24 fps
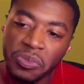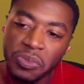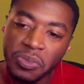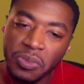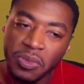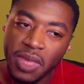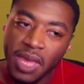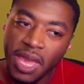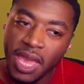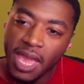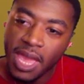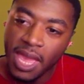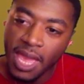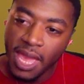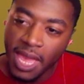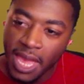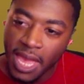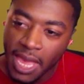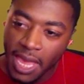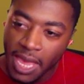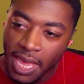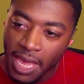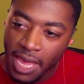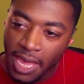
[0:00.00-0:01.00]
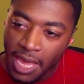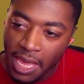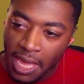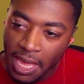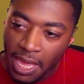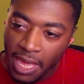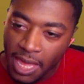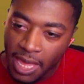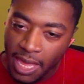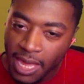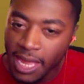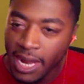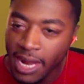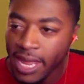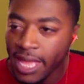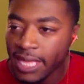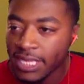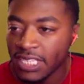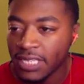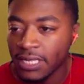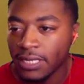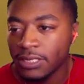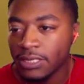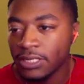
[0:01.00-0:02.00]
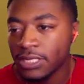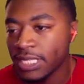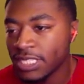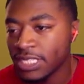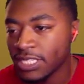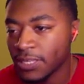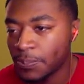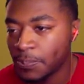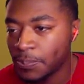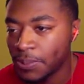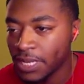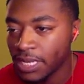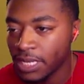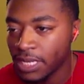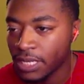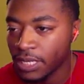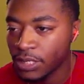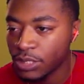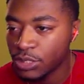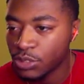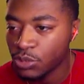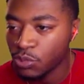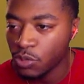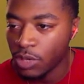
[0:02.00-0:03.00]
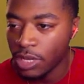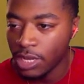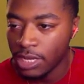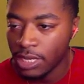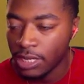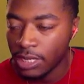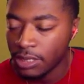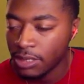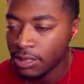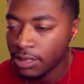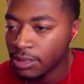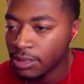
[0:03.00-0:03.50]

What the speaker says: Kinda has a, she has a pinkish red.